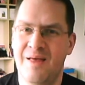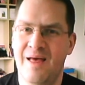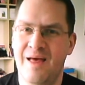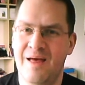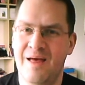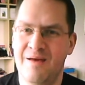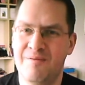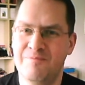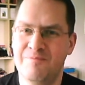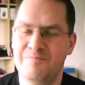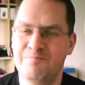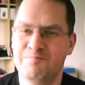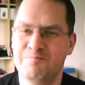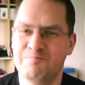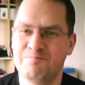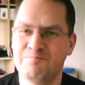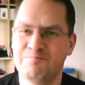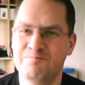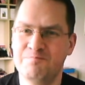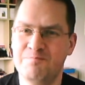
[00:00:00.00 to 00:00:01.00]
And
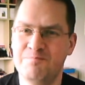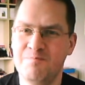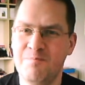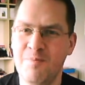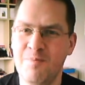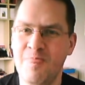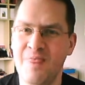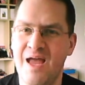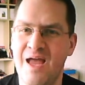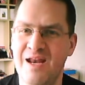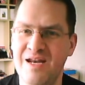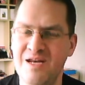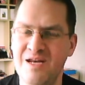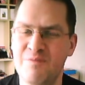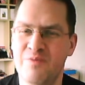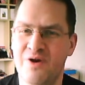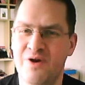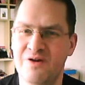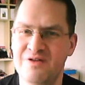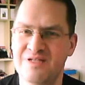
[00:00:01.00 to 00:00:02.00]
in the
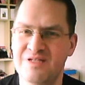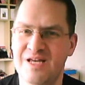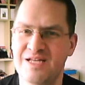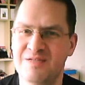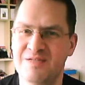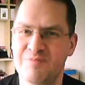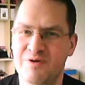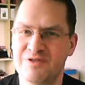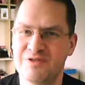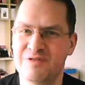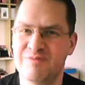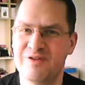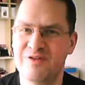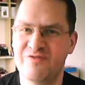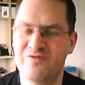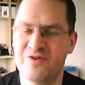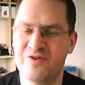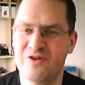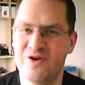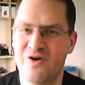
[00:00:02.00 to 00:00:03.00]
process, possibly
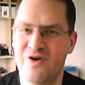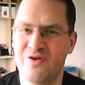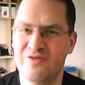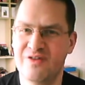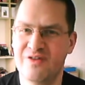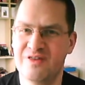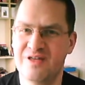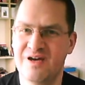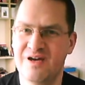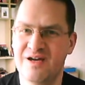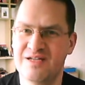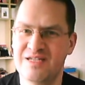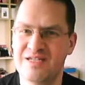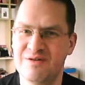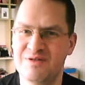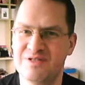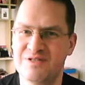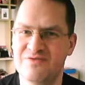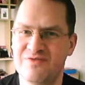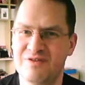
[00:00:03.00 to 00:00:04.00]
forgot that the idea
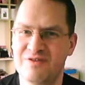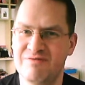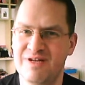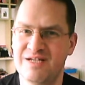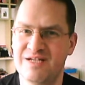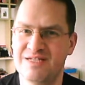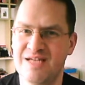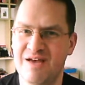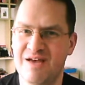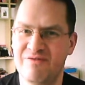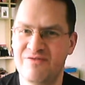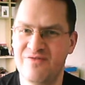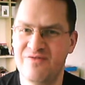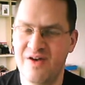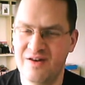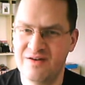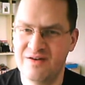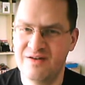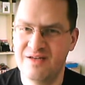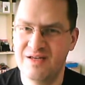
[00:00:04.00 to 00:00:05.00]
was for the reader to have
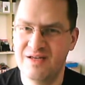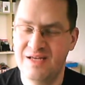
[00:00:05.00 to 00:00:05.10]
fun.